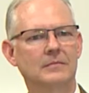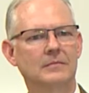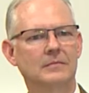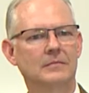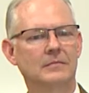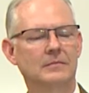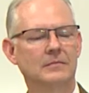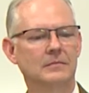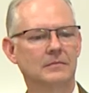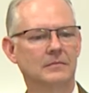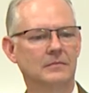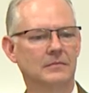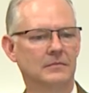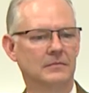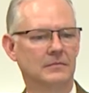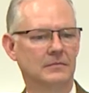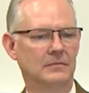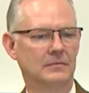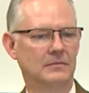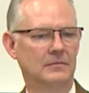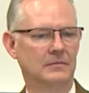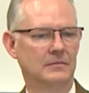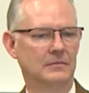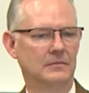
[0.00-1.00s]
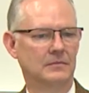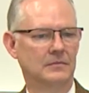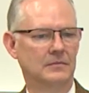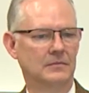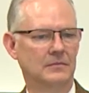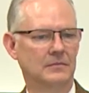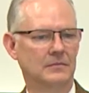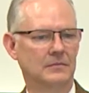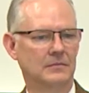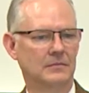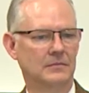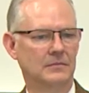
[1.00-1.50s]

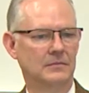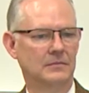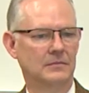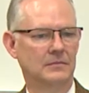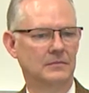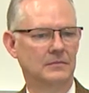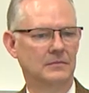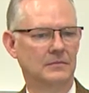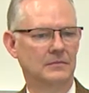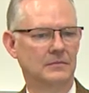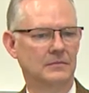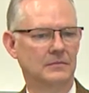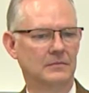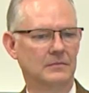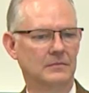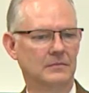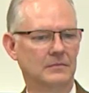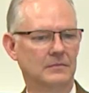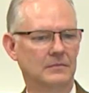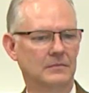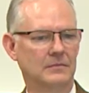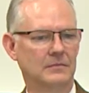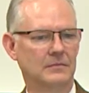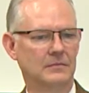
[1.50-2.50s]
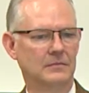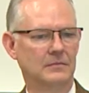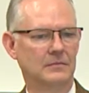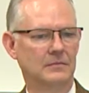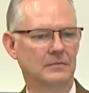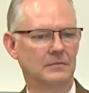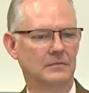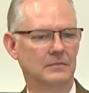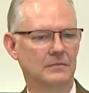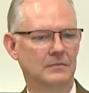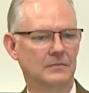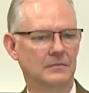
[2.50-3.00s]

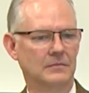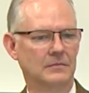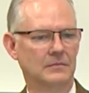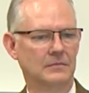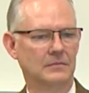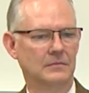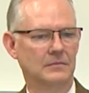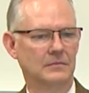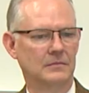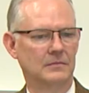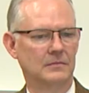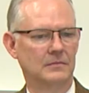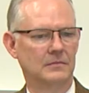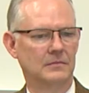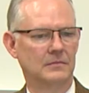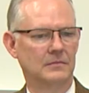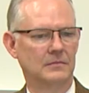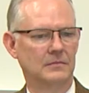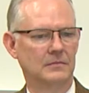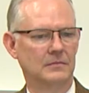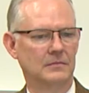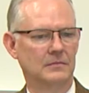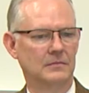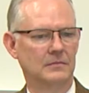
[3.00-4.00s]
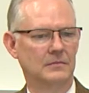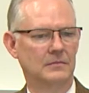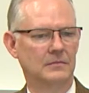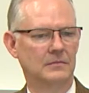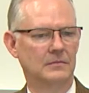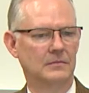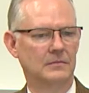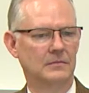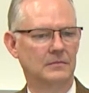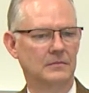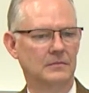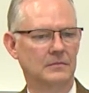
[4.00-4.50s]

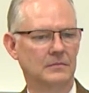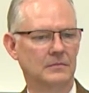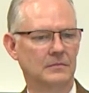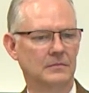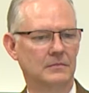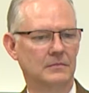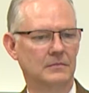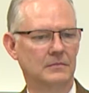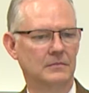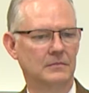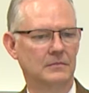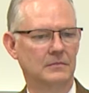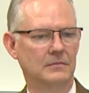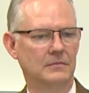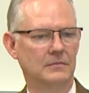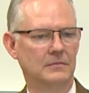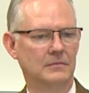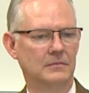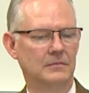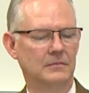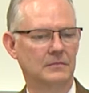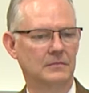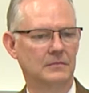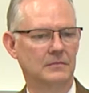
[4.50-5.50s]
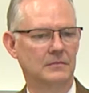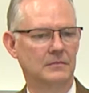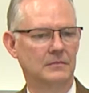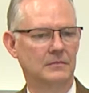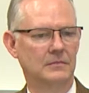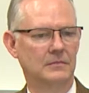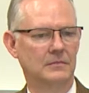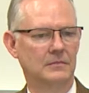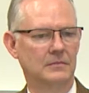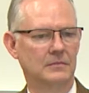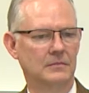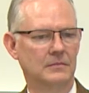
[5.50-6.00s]

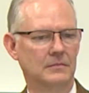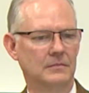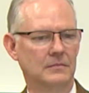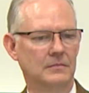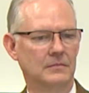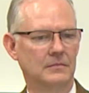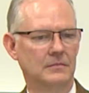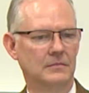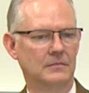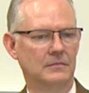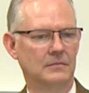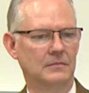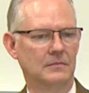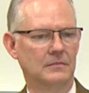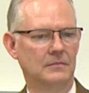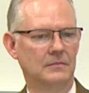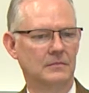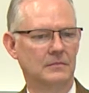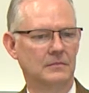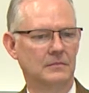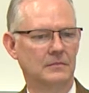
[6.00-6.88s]
(silent)